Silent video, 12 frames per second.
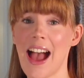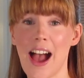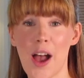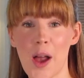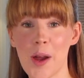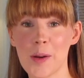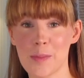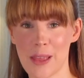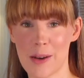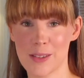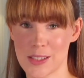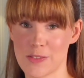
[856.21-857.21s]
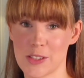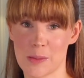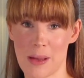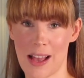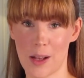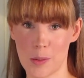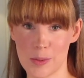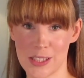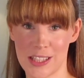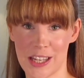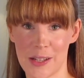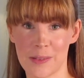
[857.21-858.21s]
I hope that was of some help
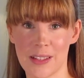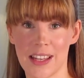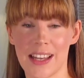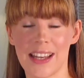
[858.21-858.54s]
to you.